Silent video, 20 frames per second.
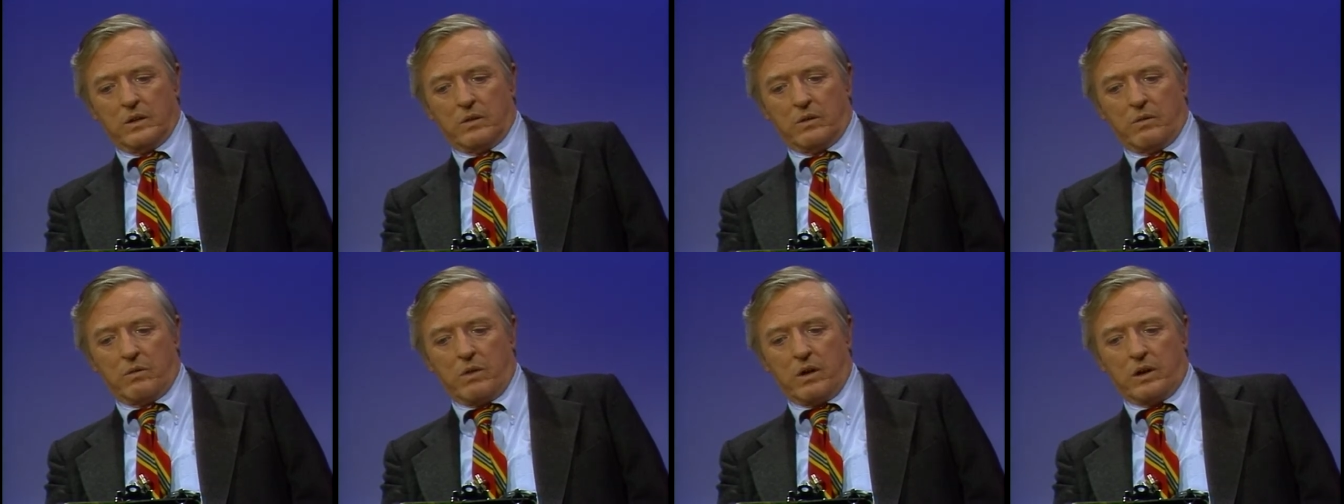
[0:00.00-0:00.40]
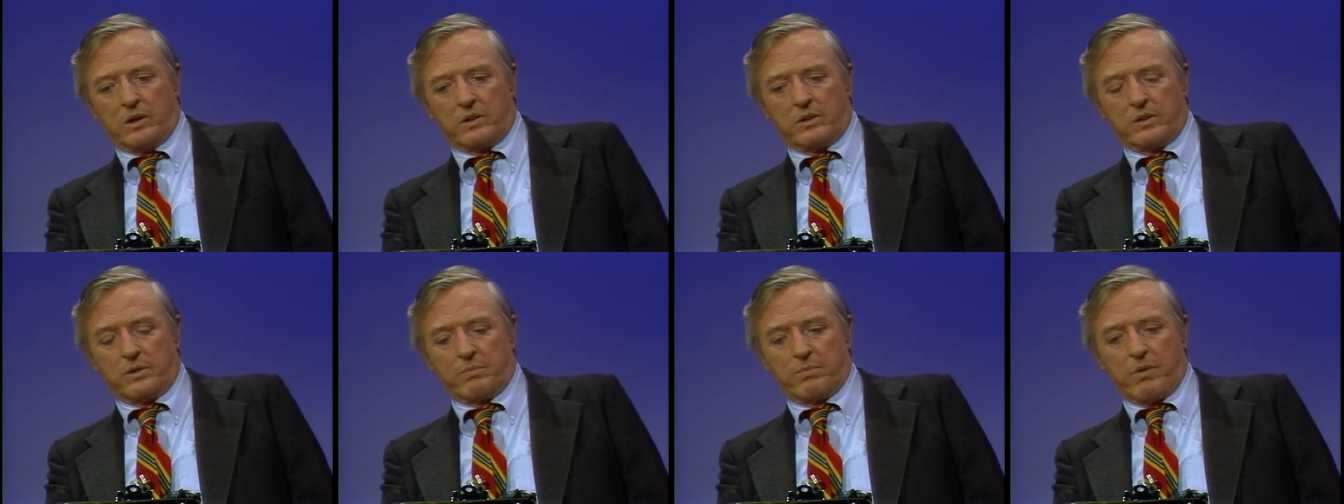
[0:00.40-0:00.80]

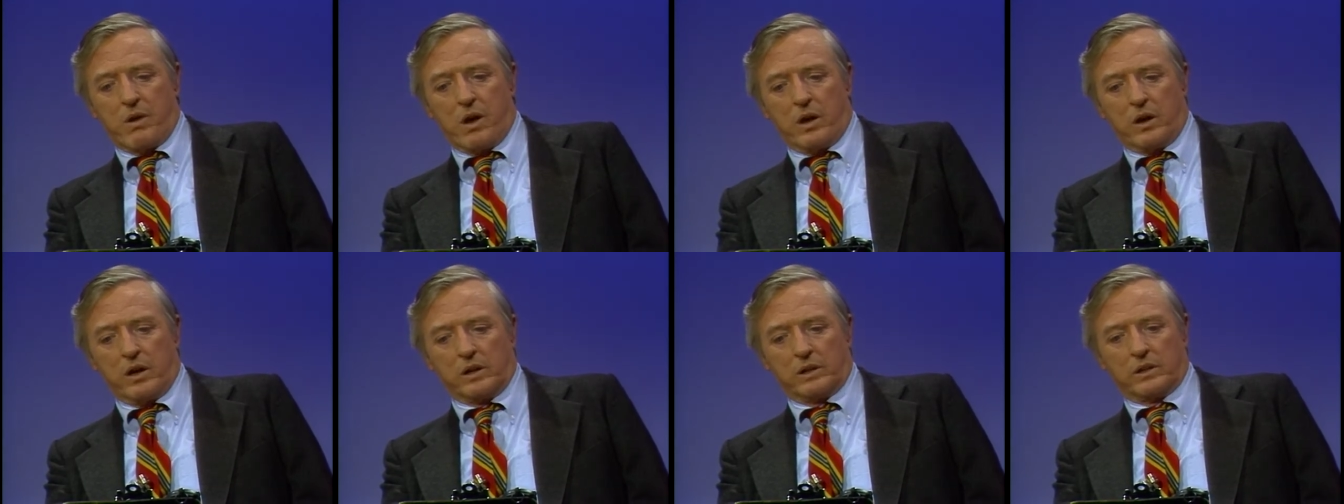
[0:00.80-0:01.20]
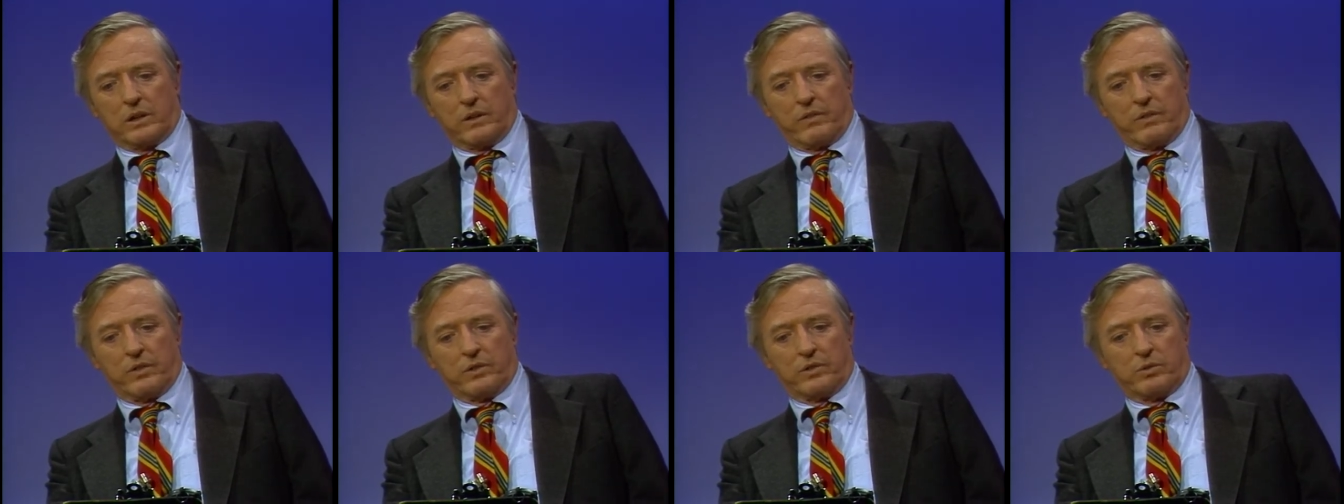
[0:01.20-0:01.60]
was the product
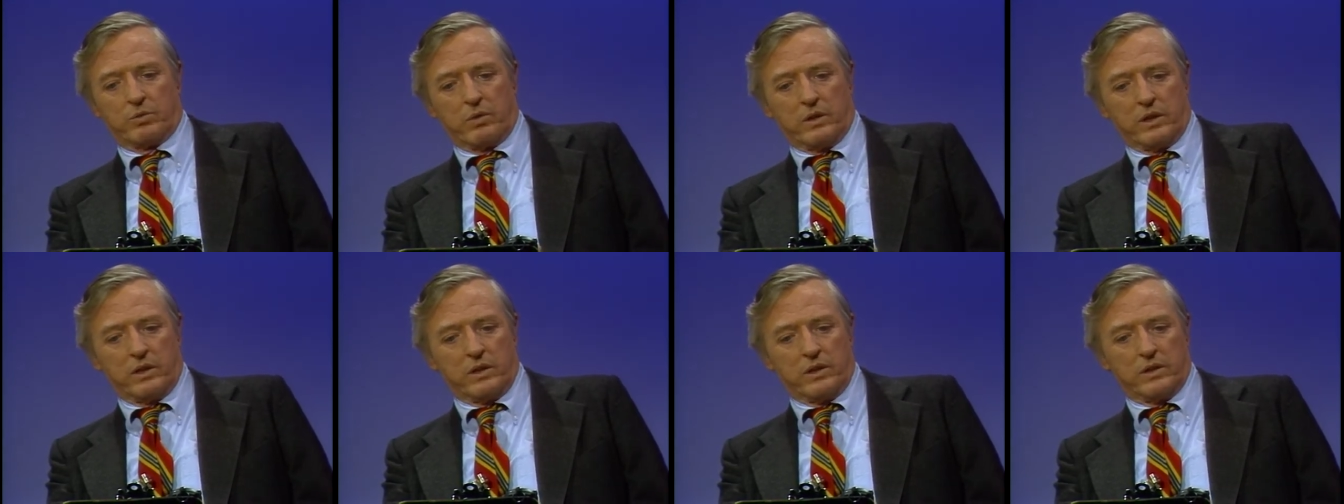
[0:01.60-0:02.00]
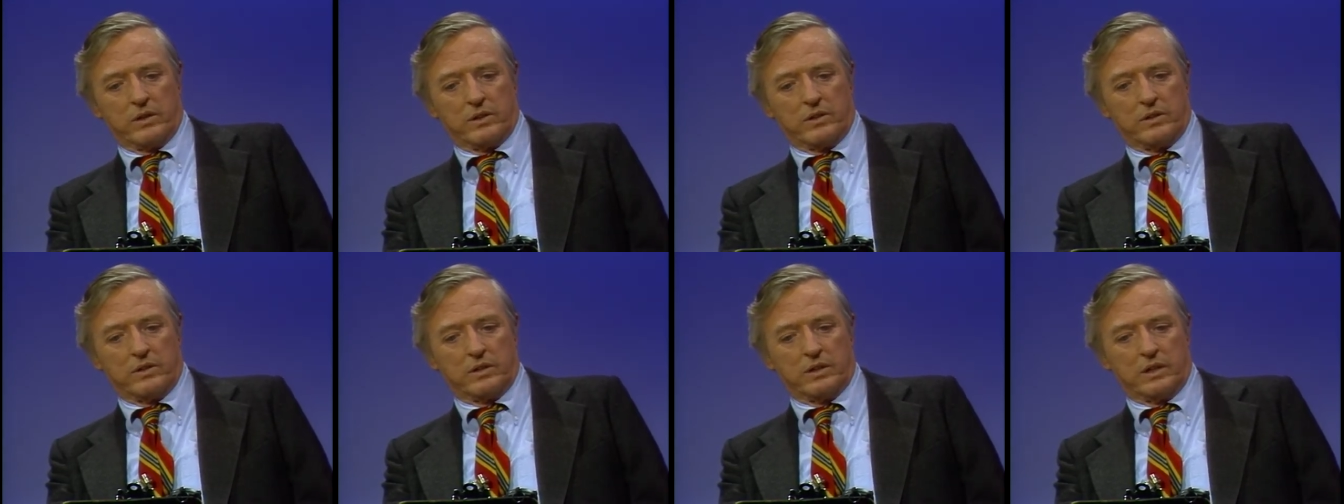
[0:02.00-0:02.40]
of the
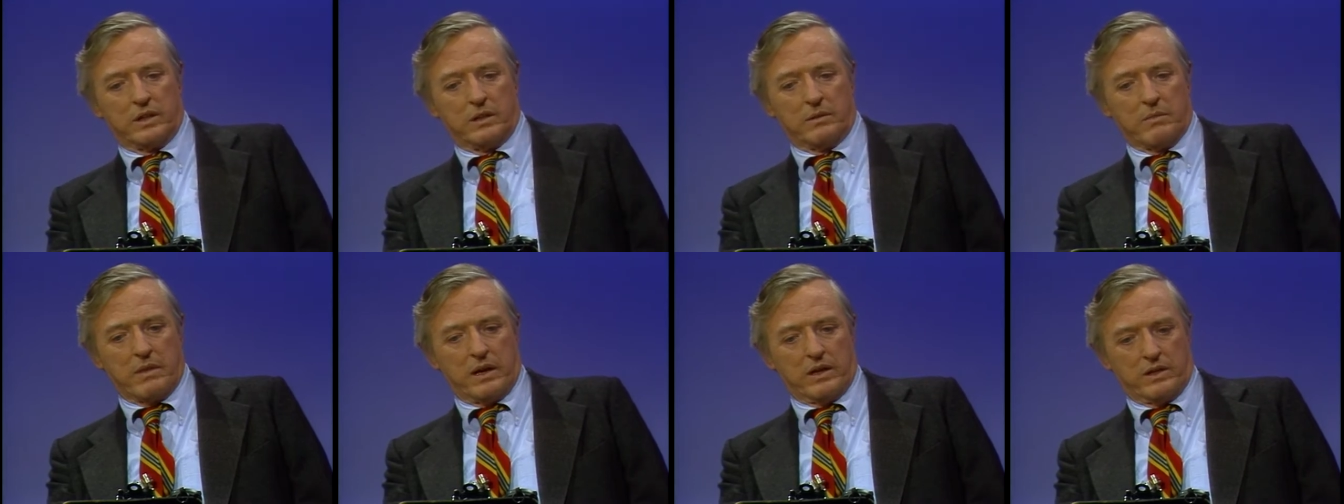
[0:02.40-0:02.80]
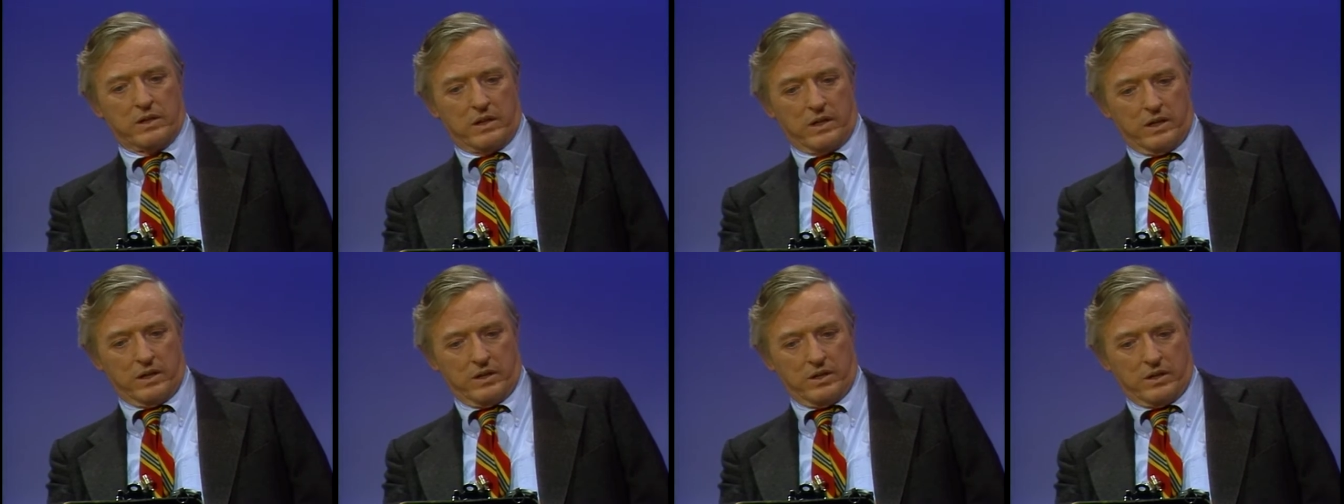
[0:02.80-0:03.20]
swindler's
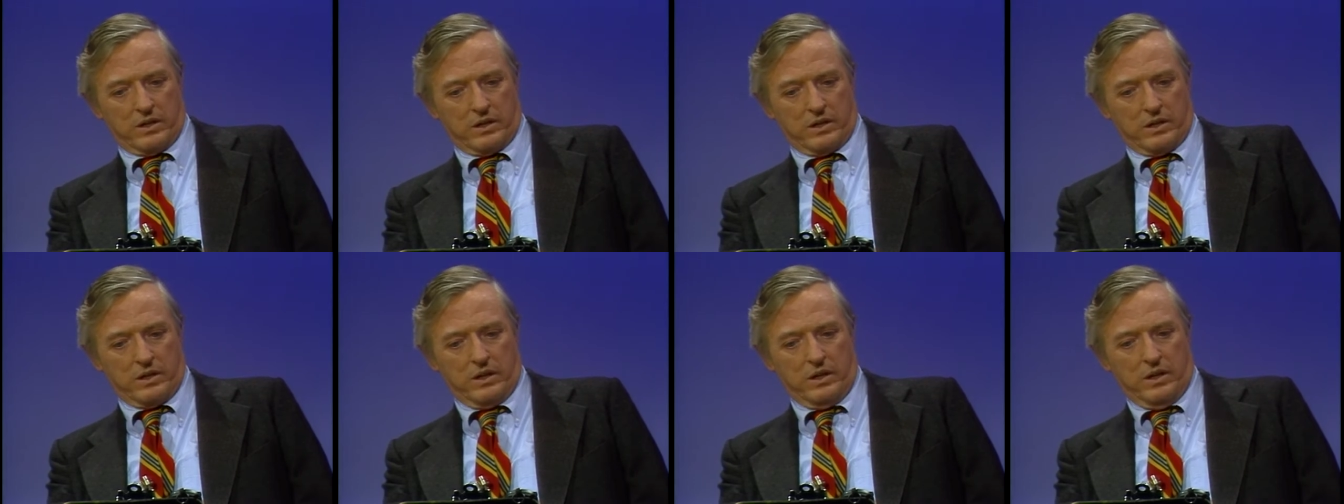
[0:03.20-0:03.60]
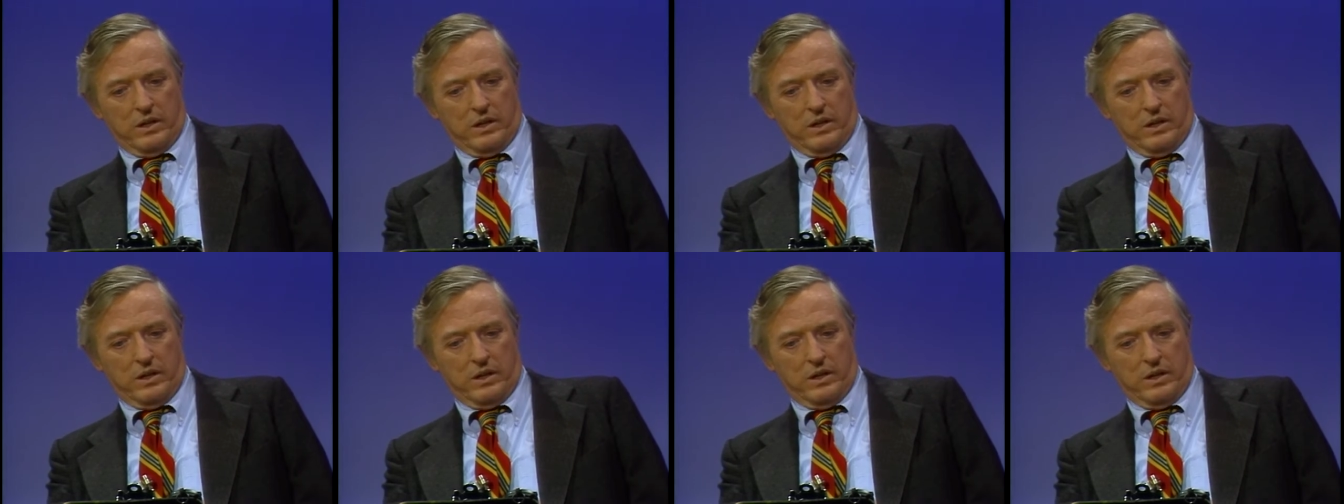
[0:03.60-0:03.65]
imagination.